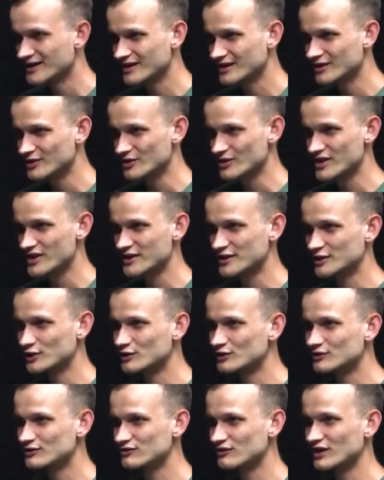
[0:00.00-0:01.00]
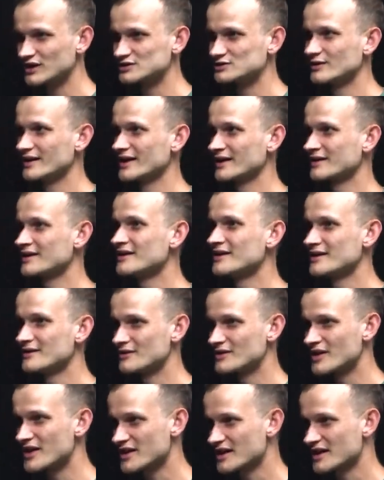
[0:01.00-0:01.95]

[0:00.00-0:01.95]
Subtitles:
You're still following the